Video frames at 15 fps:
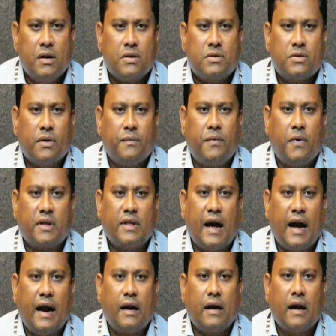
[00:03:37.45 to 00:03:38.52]
So for
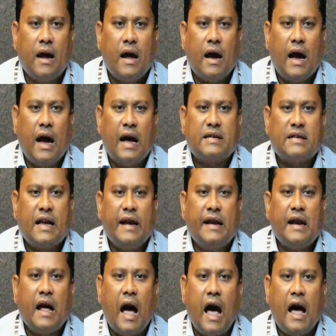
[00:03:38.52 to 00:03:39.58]
that, assign
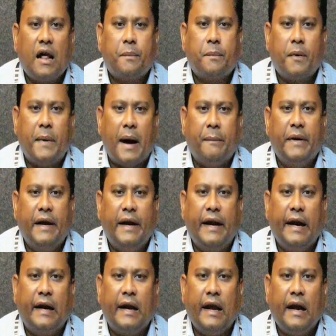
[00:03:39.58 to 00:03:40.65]
higher
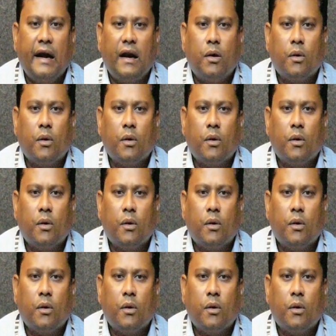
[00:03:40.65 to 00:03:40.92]
probability